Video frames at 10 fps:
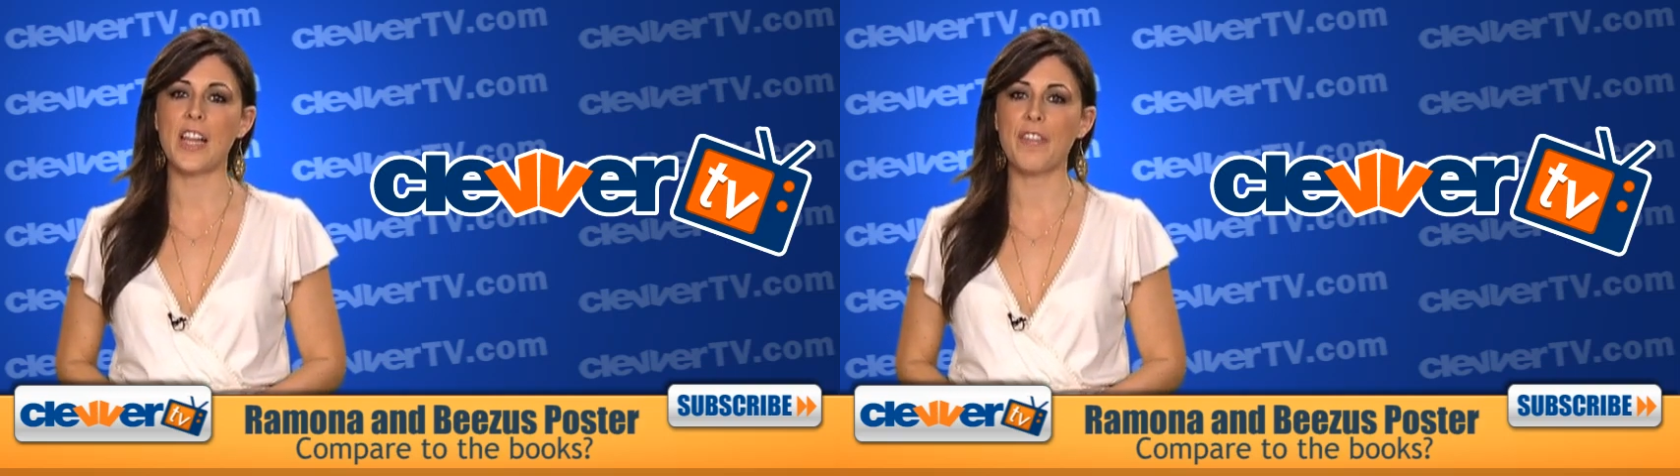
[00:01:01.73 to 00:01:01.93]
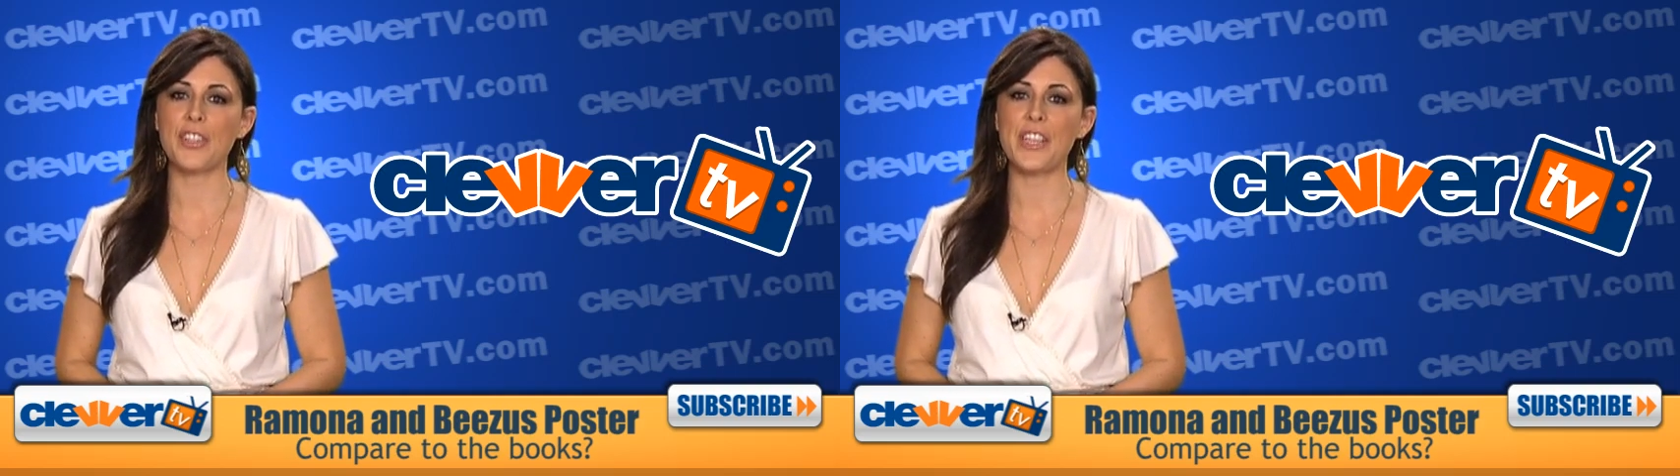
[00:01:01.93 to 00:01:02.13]

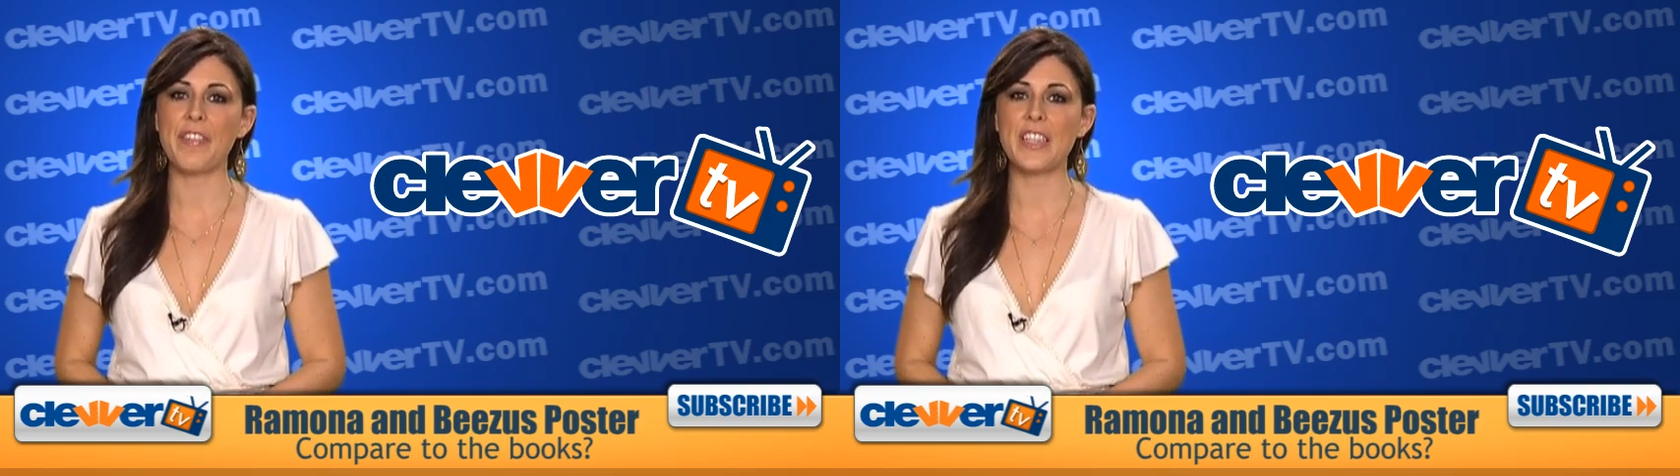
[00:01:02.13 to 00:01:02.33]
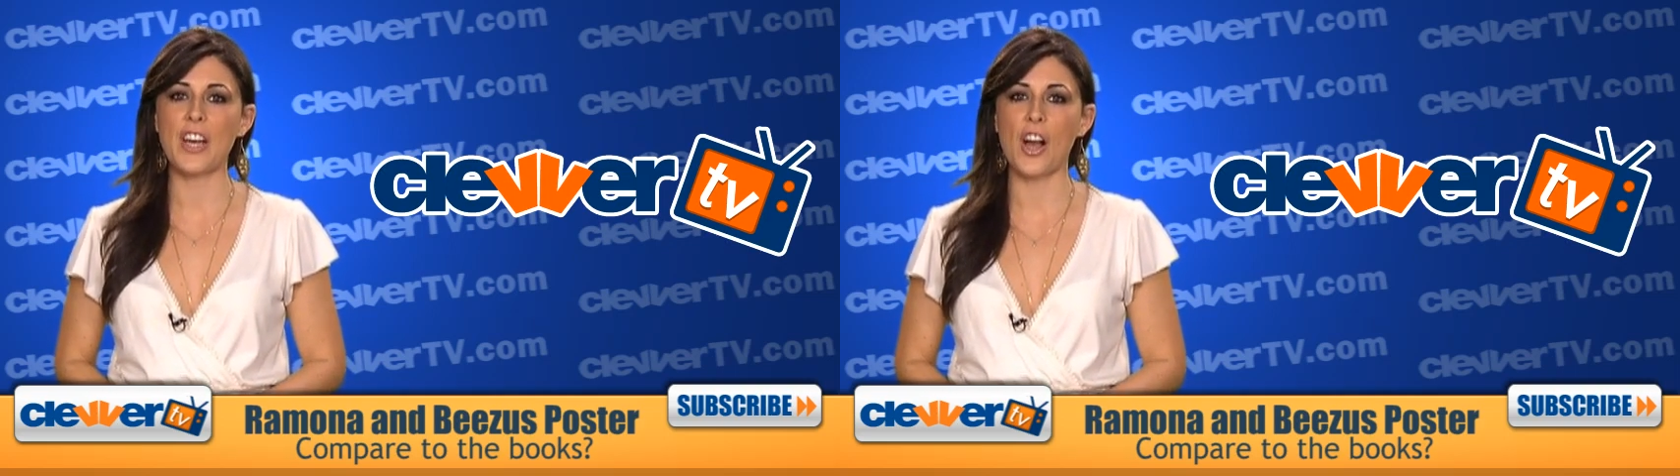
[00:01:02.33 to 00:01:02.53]

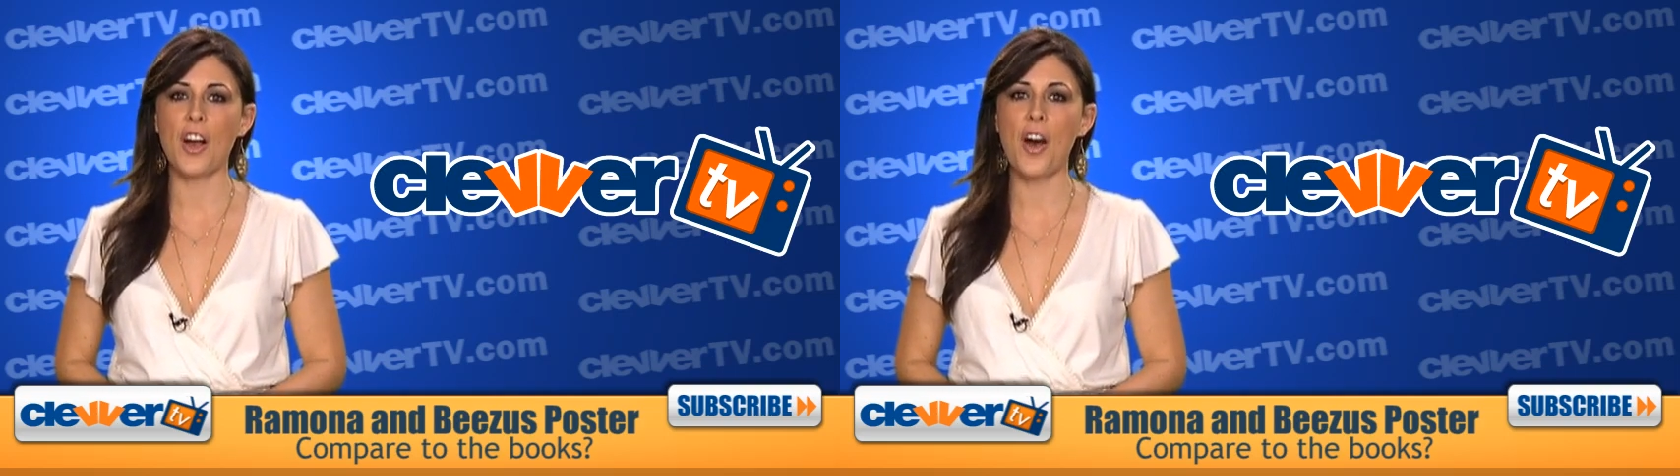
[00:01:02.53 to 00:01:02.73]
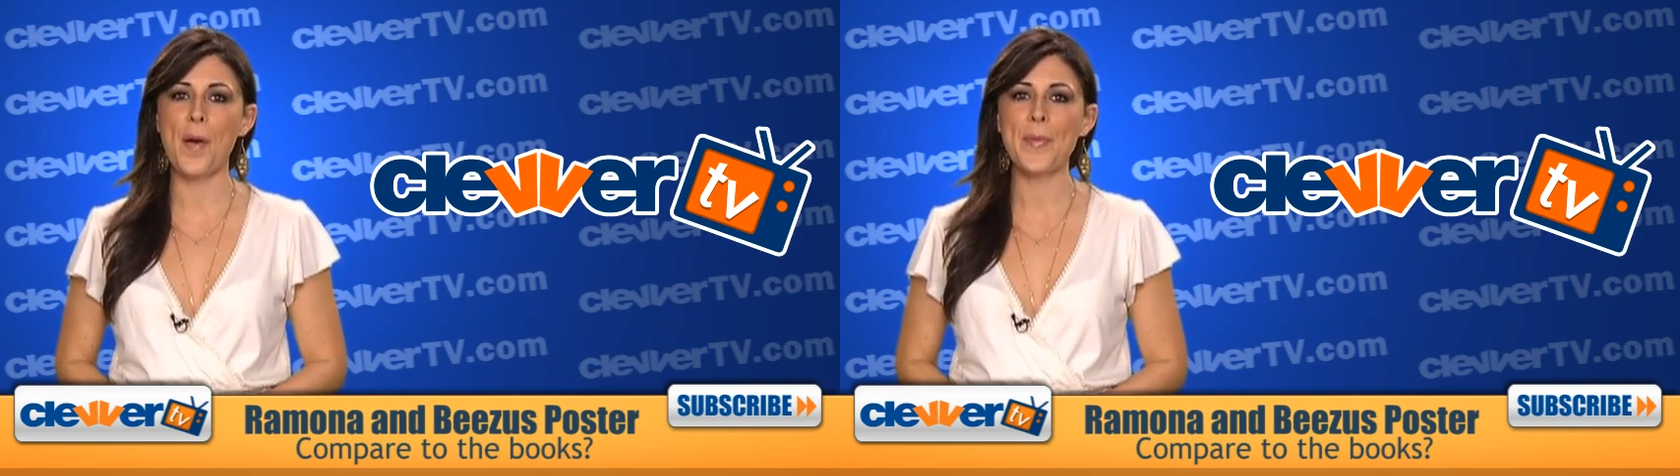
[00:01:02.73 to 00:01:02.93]

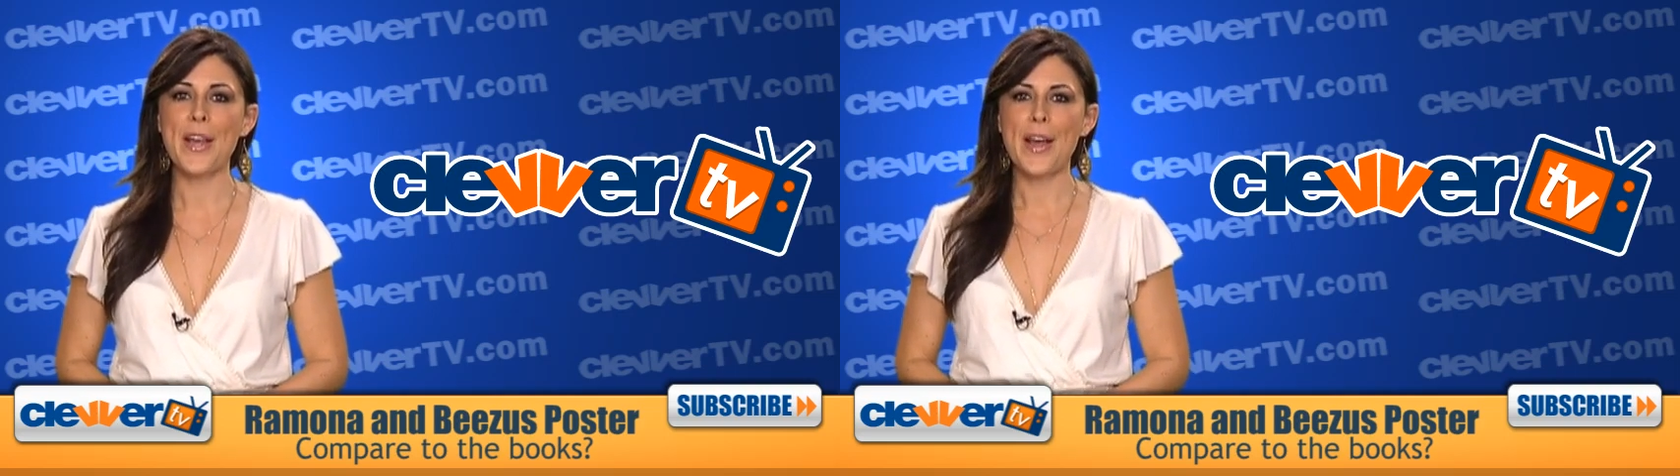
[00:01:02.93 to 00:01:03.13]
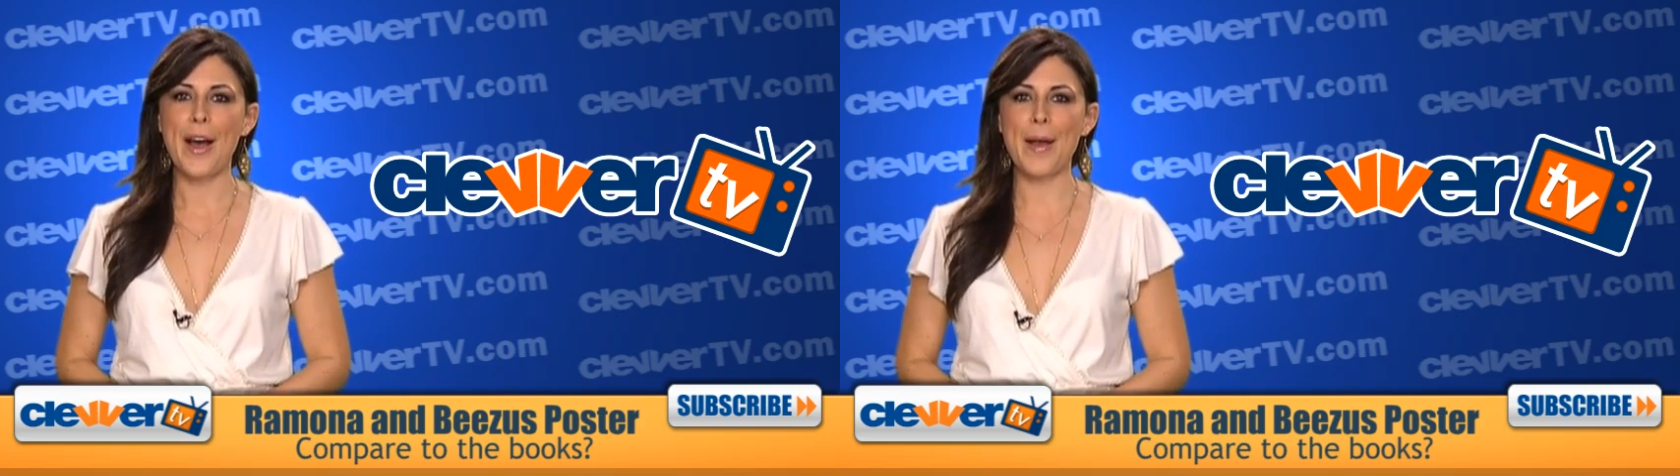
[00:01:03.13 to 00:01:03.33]
clevvertv.com.
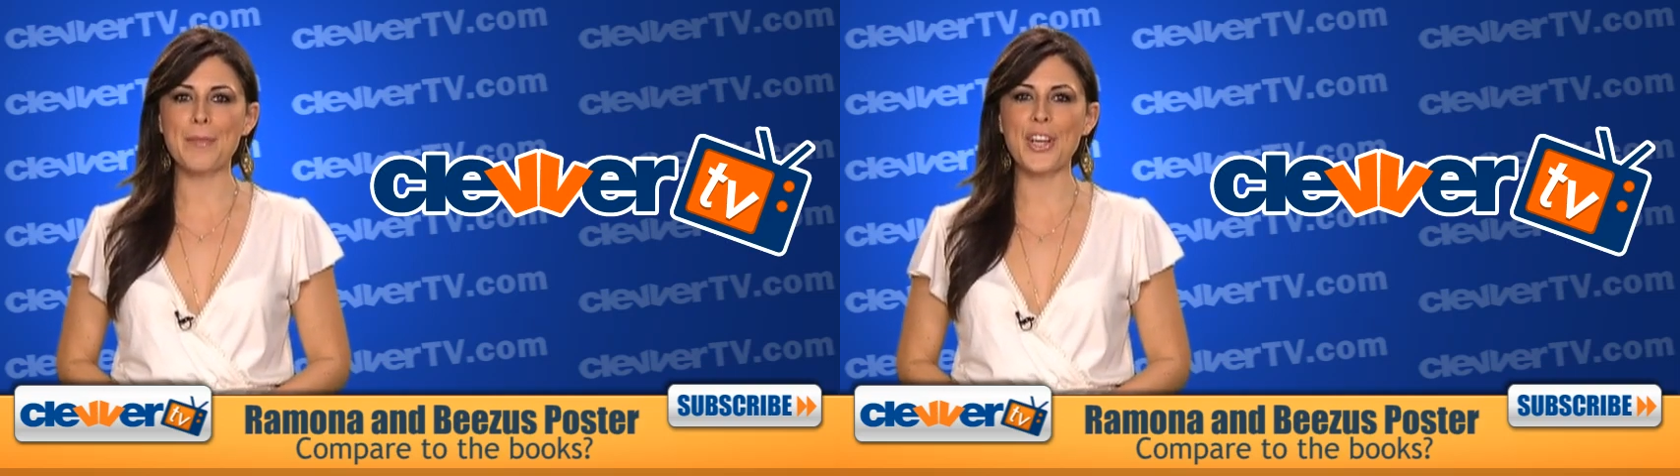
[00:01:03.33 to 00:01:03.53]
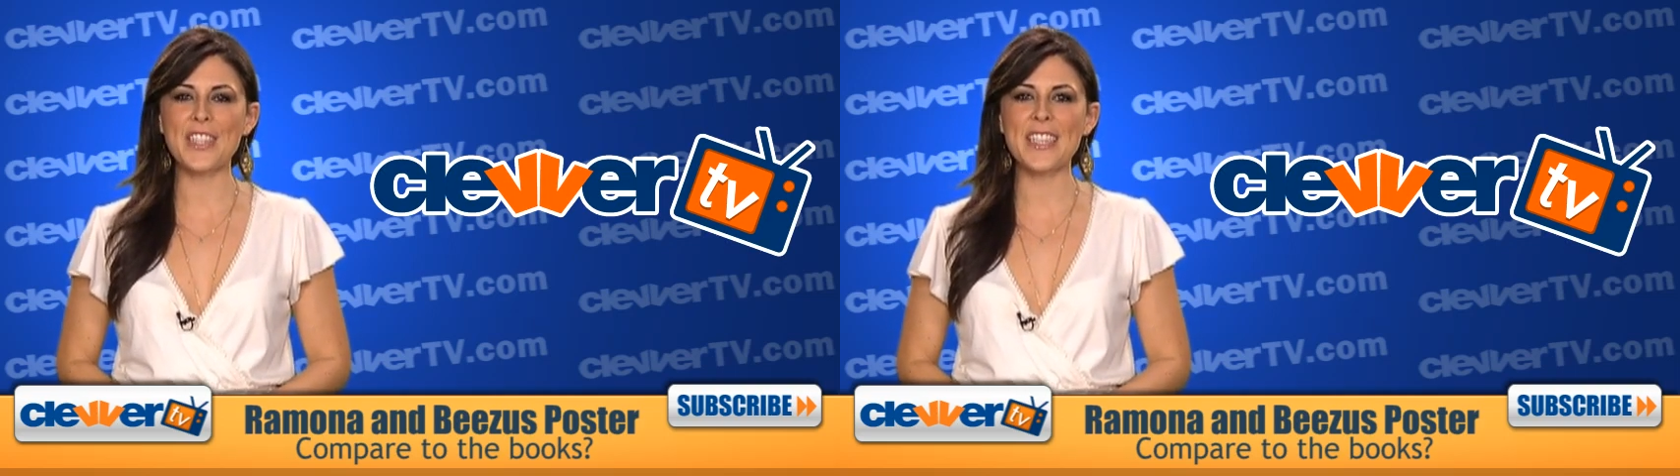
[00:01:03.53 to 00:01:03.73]

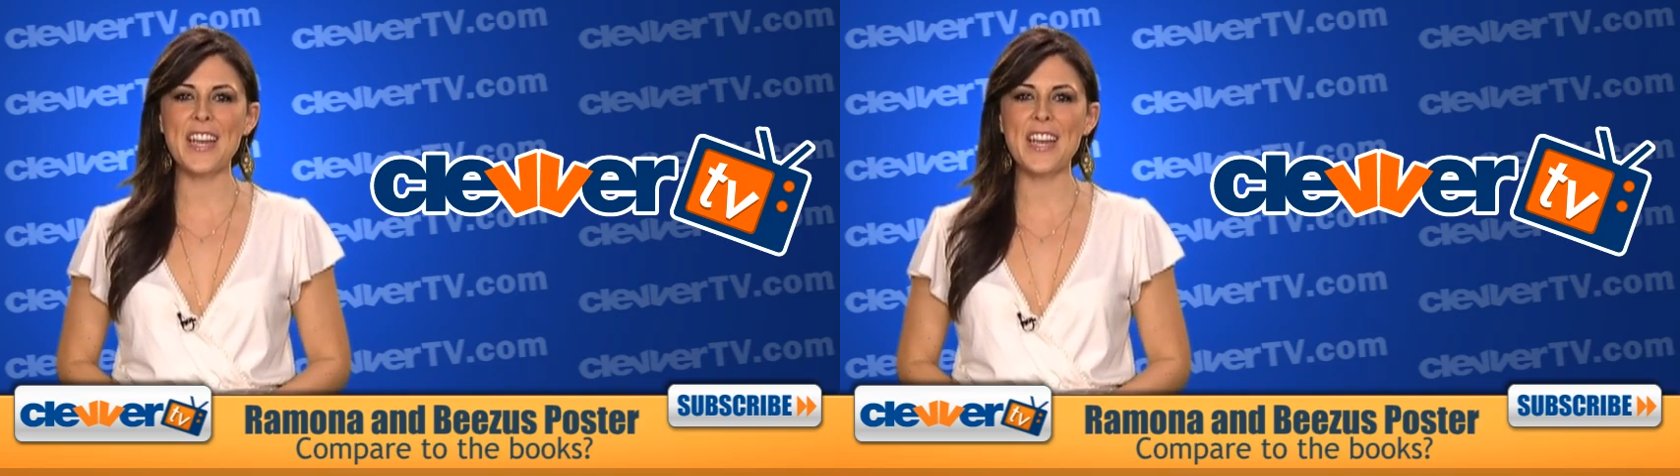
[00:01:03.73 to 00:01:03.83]
I'm Joslyn